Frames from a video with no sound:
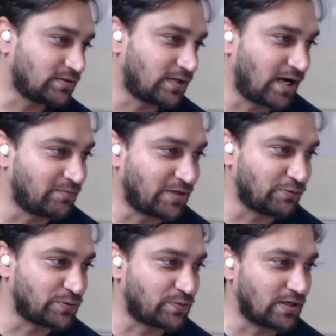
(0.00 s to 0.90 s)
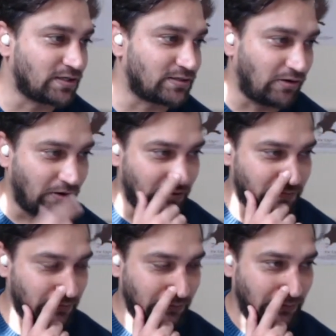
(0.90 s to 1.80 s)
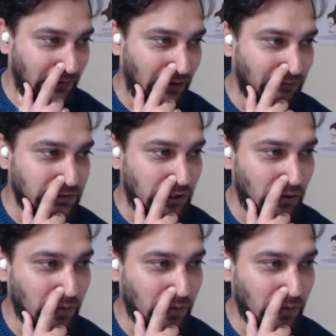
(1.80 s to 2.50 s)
that was brilliant. I love it so